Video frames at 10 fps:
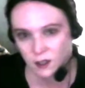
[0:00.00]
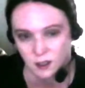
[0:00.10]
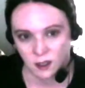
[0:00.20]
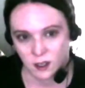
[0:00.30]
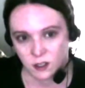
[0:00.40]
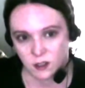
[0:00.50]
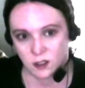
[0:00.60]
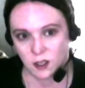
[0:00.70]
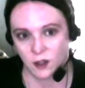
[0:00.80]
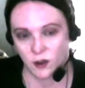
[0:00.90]
into
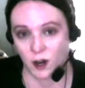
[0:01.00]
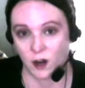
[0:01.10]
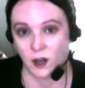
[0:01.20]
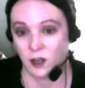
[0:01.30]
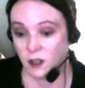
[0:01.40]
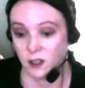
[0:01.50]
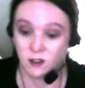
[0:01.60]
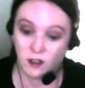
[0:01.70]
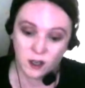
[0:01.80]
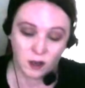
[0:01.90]
this other area
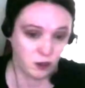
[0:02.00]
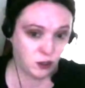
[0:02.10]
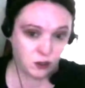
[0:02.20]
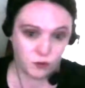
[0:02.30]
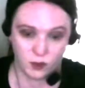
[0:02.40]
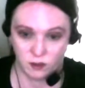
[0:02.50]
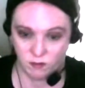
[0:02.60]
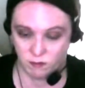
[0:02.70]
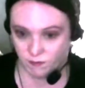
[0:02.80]
unless you just want to